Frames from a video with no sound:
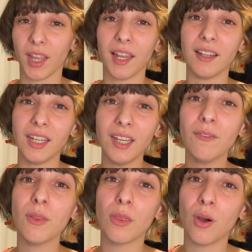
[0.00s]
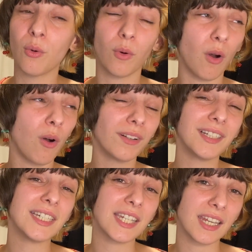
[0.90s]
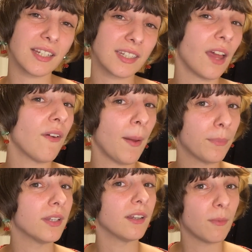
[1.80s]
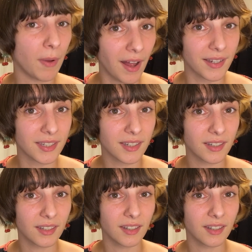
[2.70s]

And even though all these things have happened in the past,